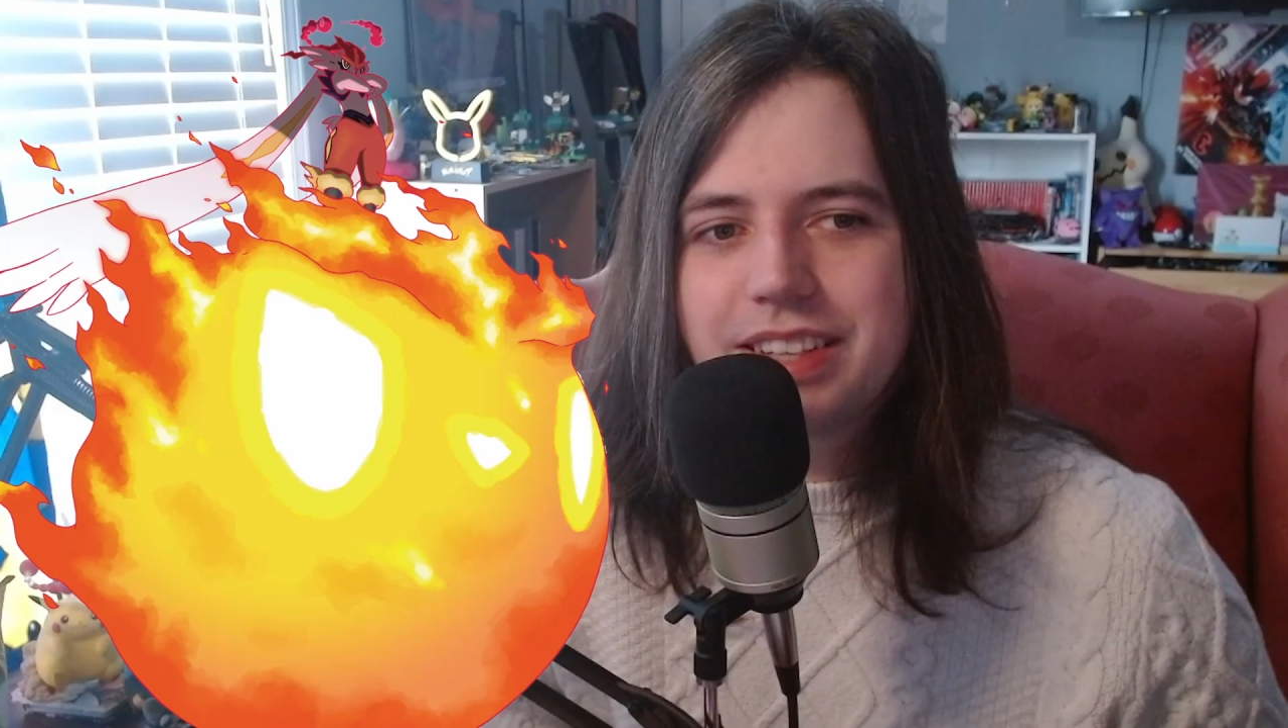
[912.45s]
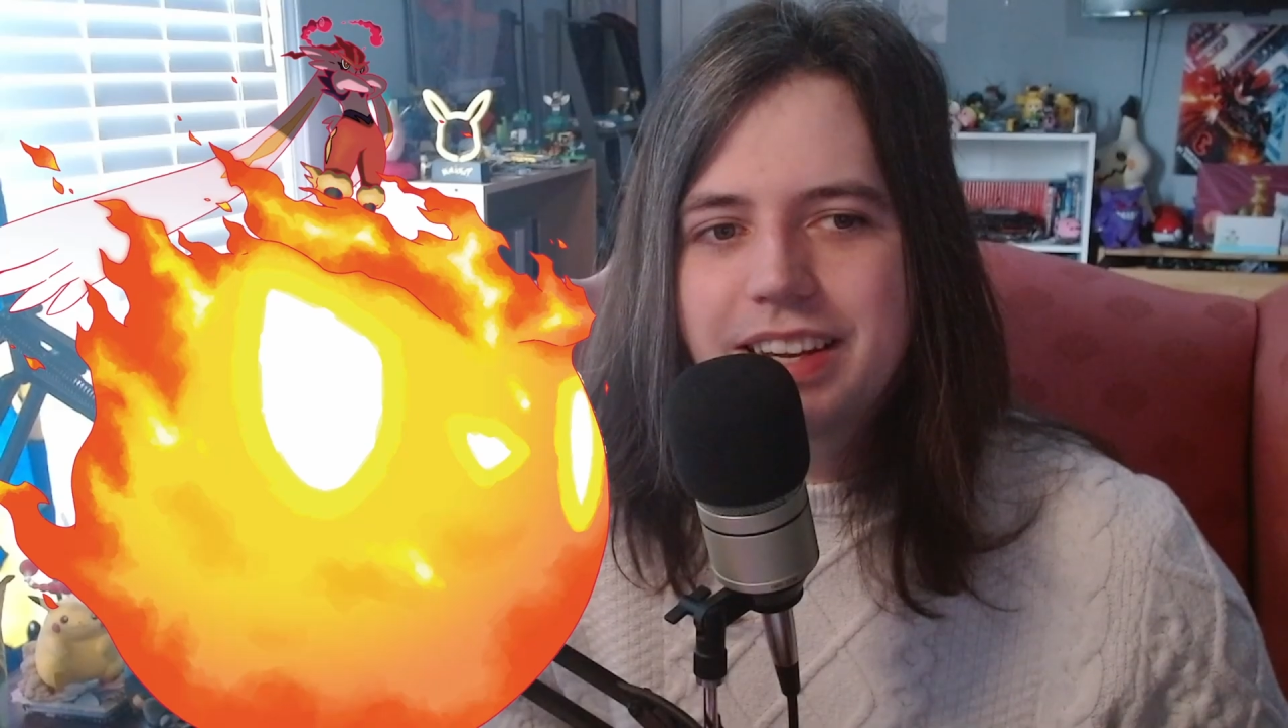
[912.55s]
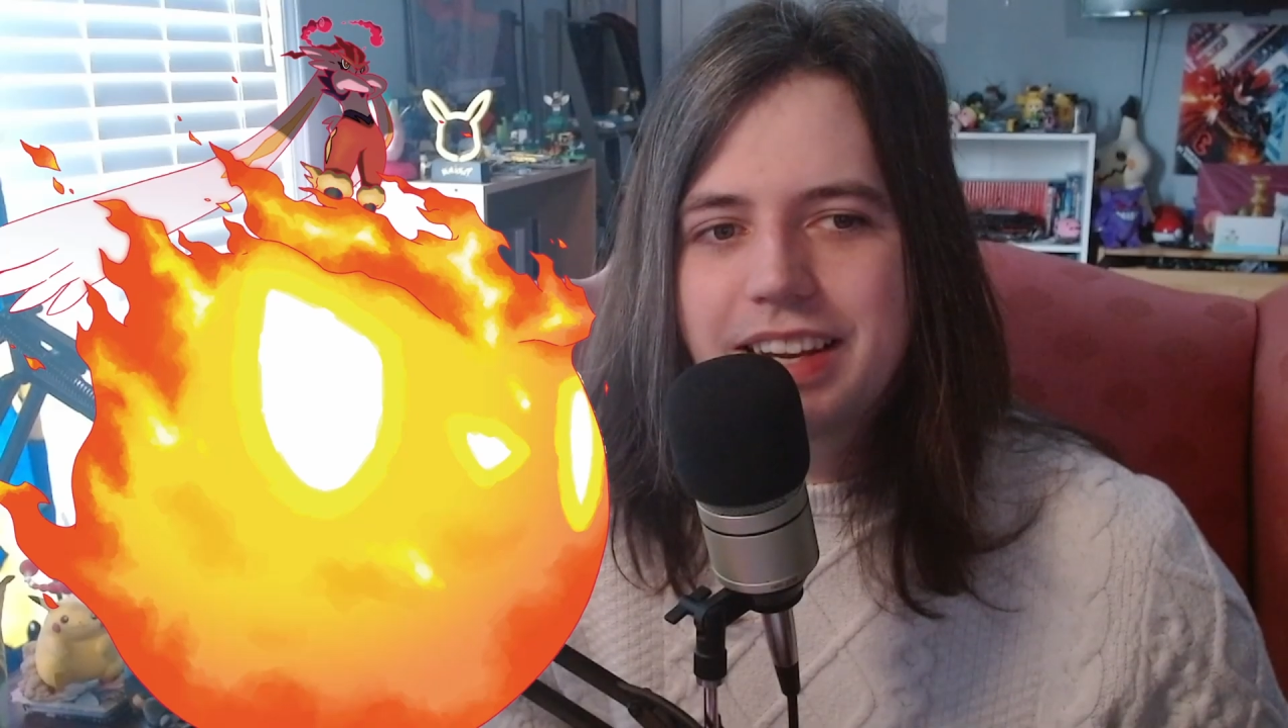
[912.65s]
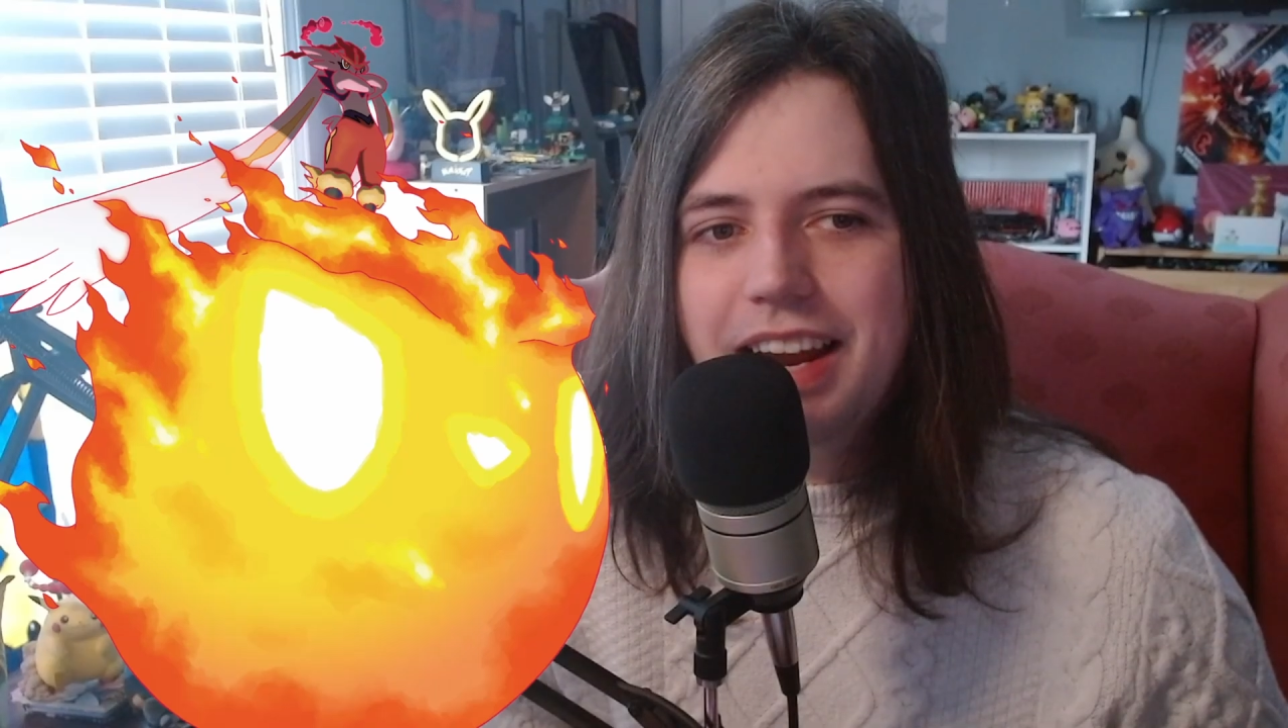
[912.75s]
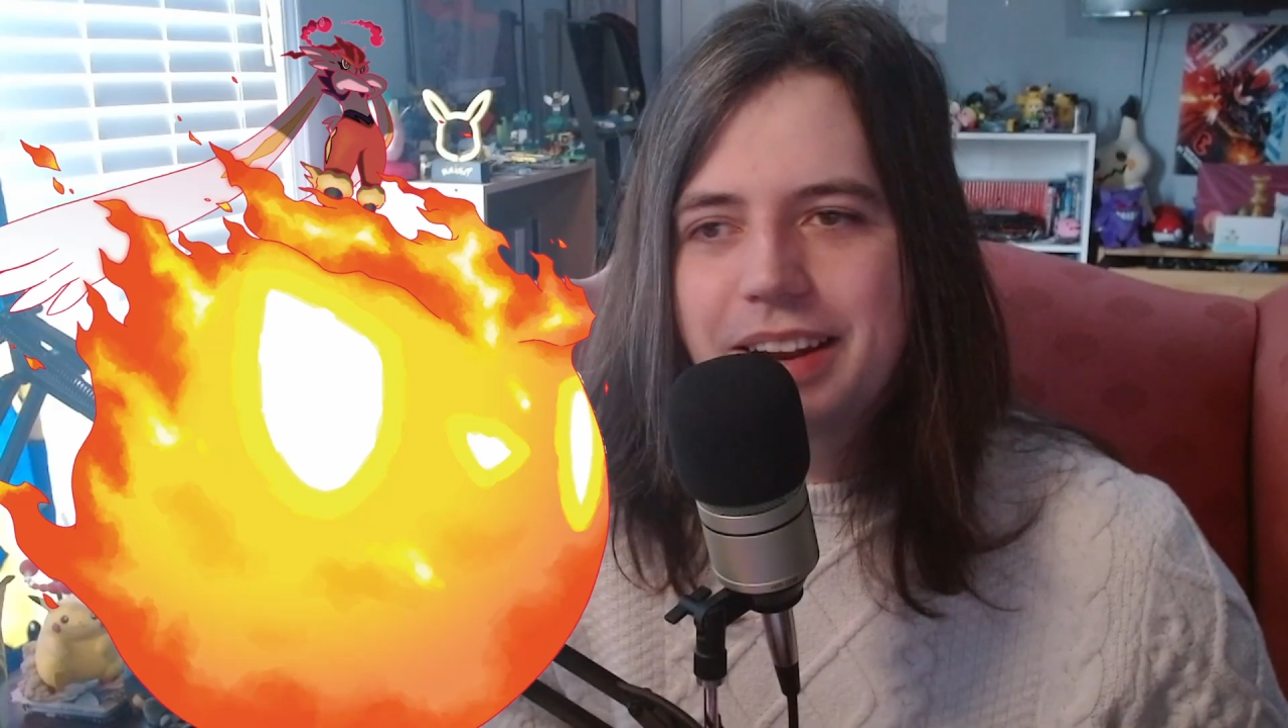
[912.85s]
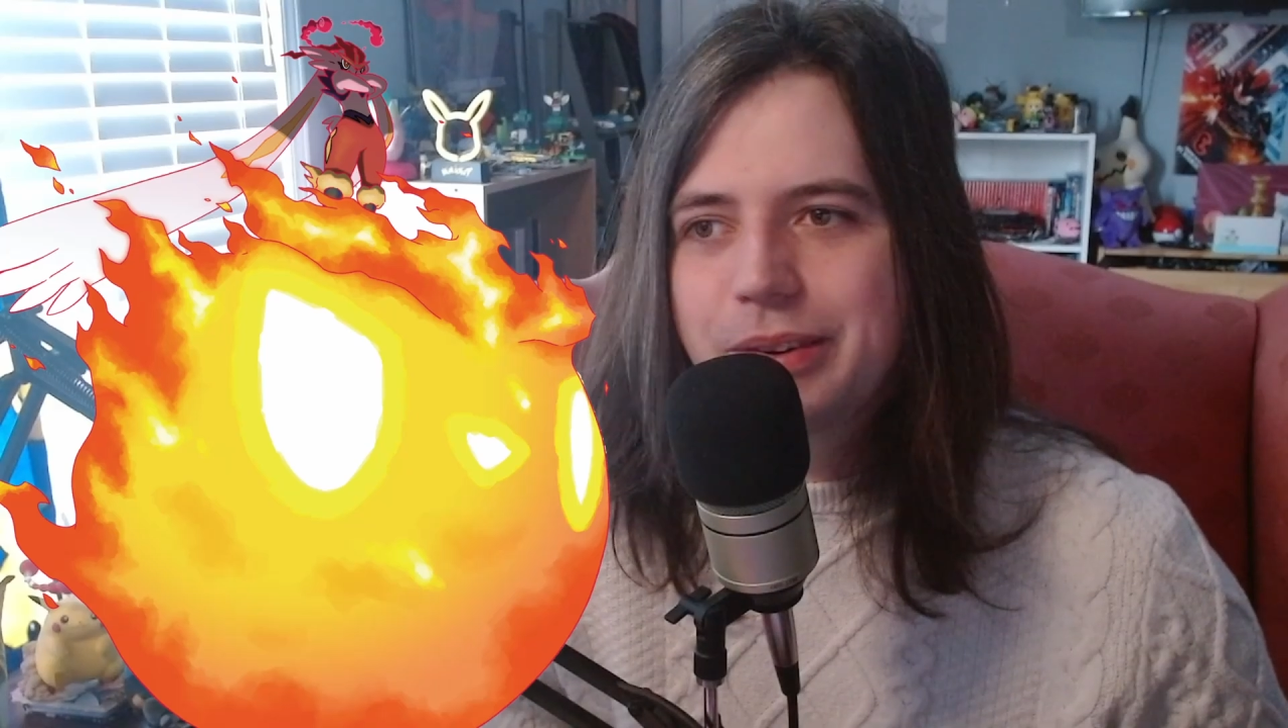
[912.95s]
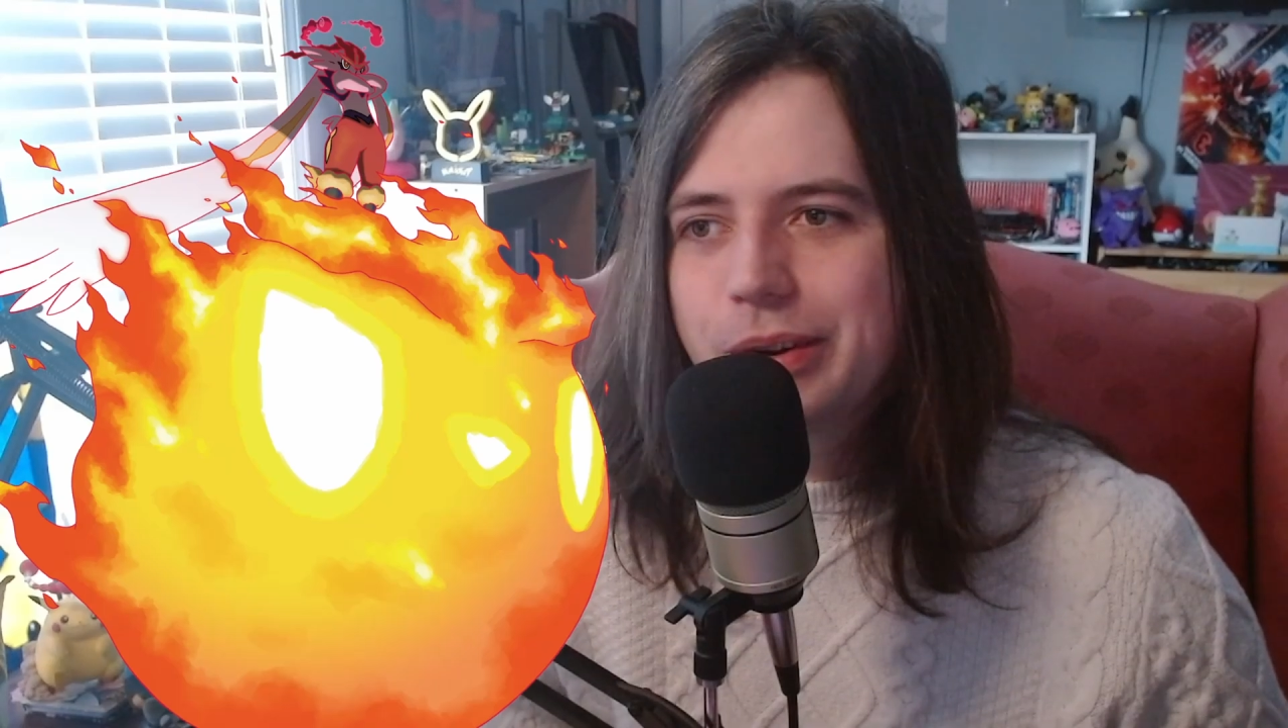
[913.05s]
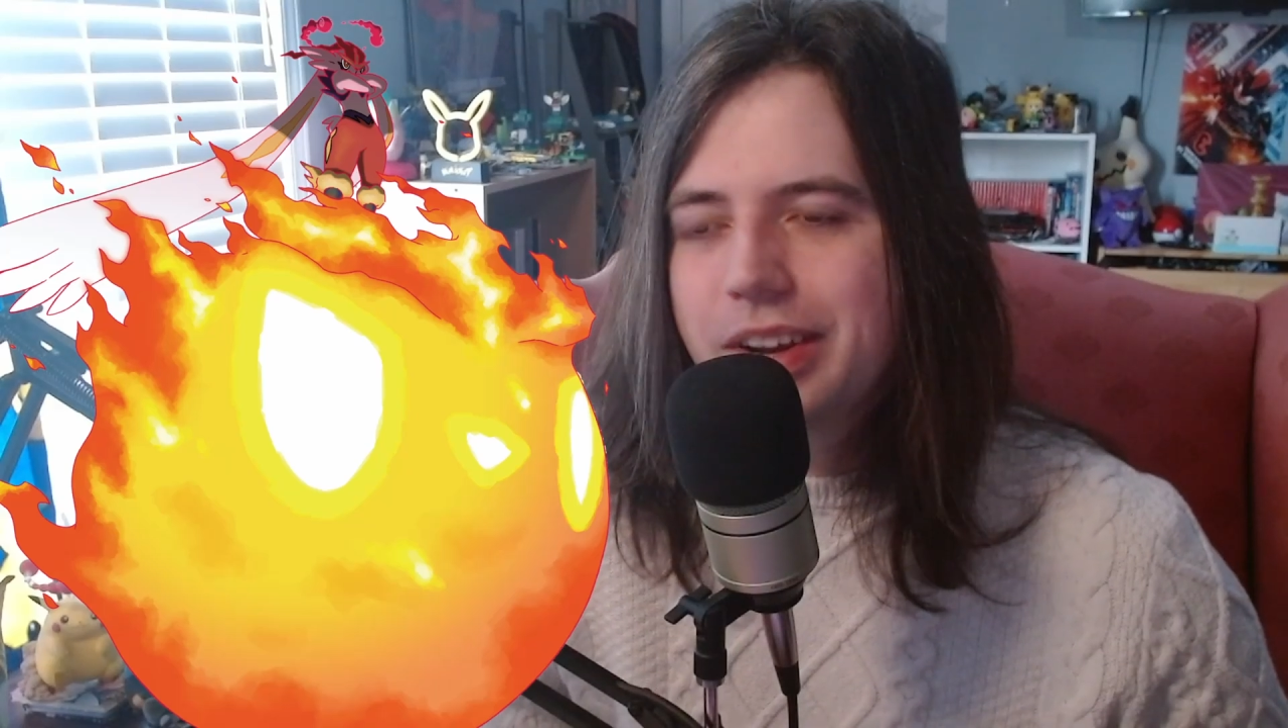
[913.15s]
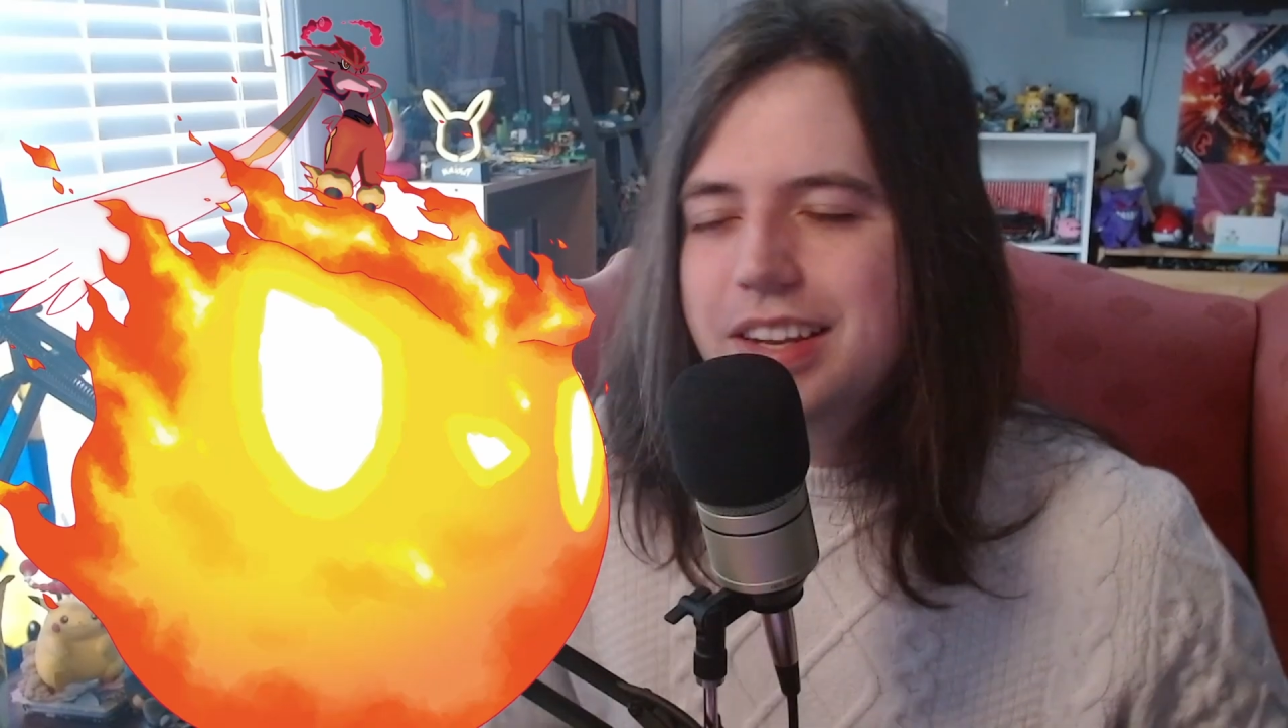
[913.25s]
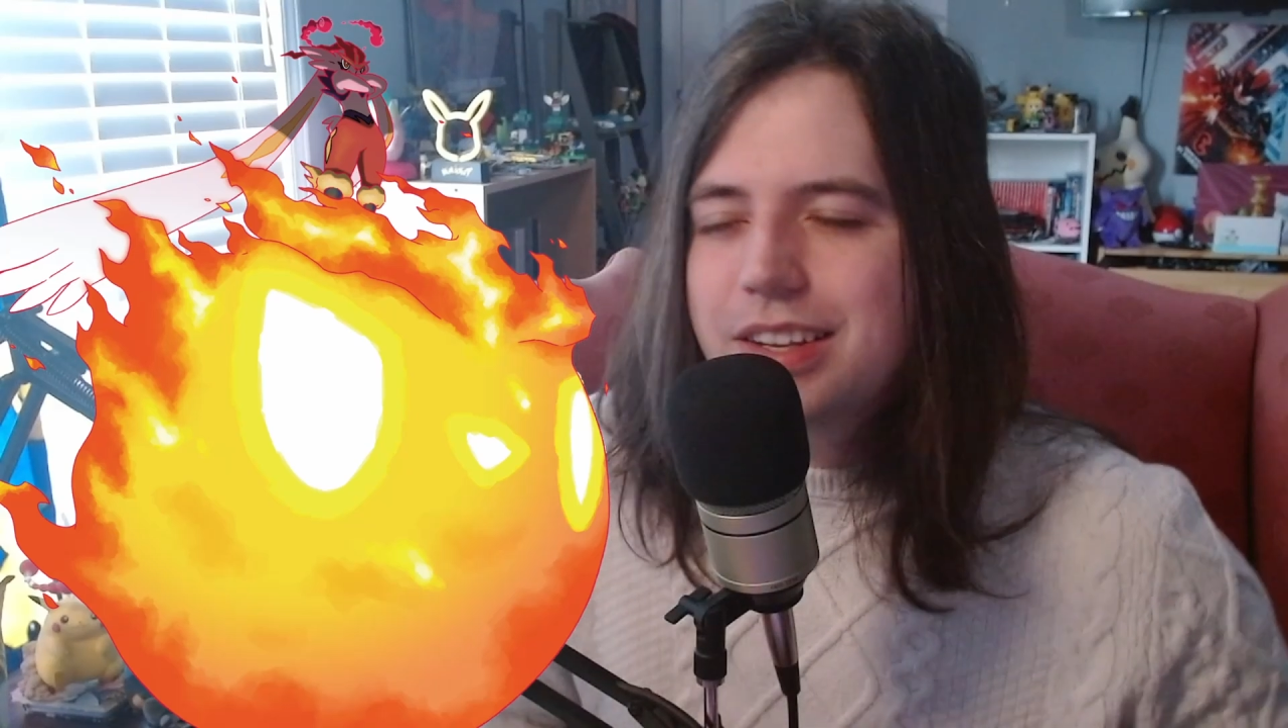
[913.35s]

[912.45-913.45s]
like, I don't know,